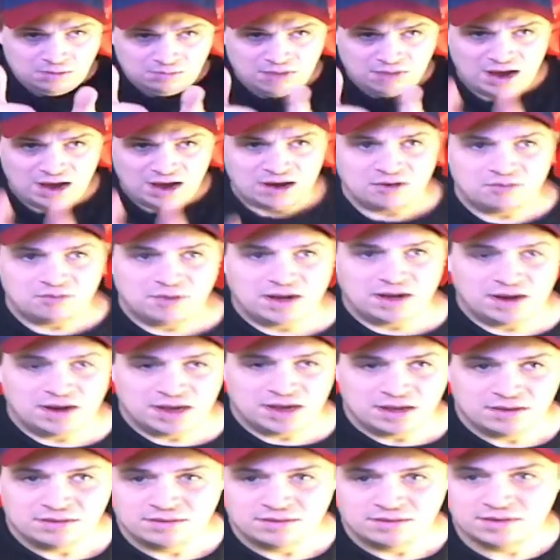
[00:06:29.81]
Bye, everybody.
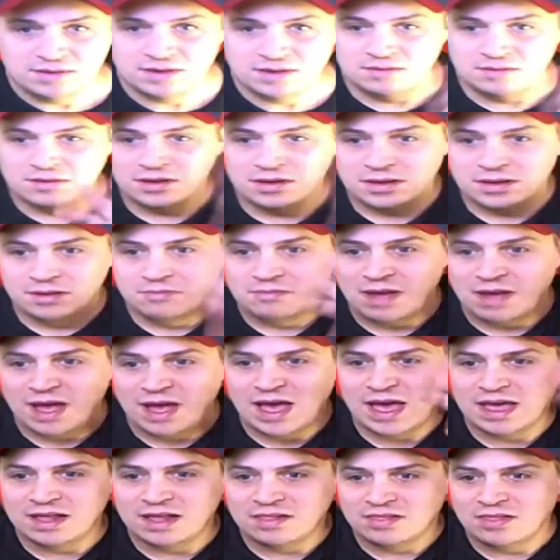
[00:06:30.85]

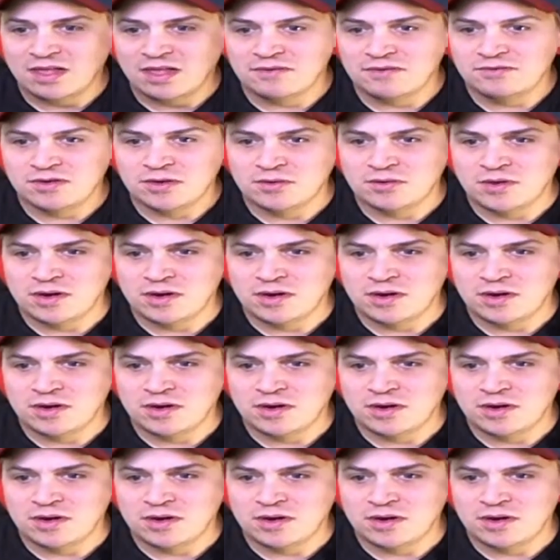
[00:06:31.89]
Bye. Love you